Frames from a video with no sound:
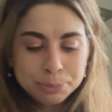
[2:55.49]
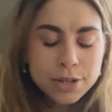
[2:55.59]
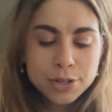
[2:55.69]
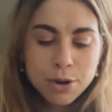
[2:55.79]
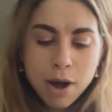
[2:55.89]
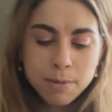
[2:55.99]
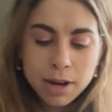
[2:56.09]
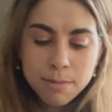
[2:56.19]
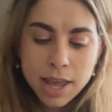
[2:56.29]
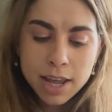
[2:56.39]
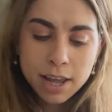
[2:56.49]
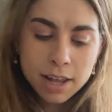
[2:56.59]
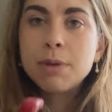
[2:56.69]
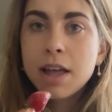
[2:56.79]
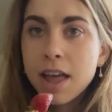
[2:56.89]
So I'm gonna make
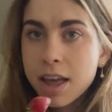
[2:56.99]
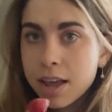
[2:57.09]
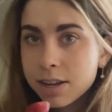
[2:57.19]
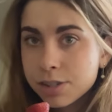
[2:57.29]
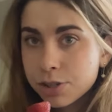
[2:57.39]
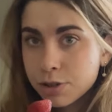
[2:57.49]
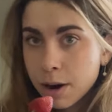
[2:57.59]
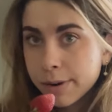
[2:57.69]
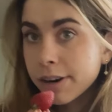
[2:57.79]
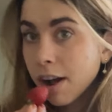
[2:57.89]
a strawberry